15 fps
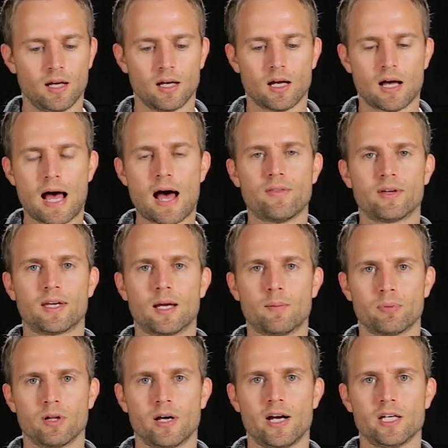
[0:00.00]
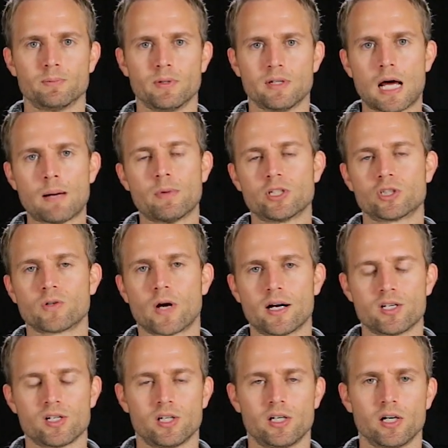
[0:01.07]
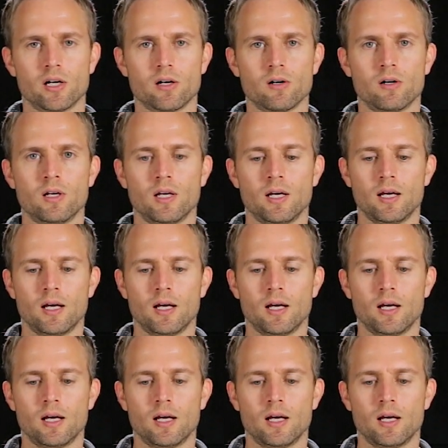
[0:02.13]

how the game plays, but not much strategy here.